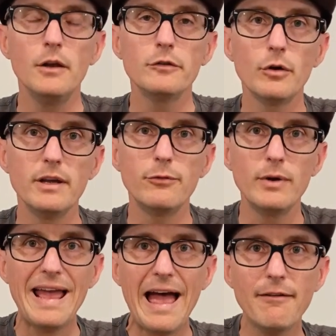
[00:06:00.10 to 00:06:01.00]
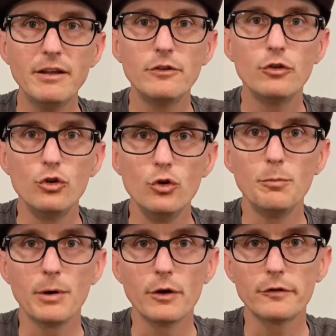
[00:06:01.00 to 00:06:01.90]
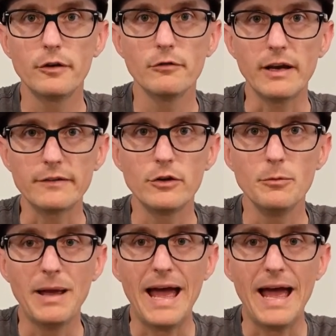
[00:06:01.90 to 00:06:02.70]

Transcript: So if we have a 2-person rescue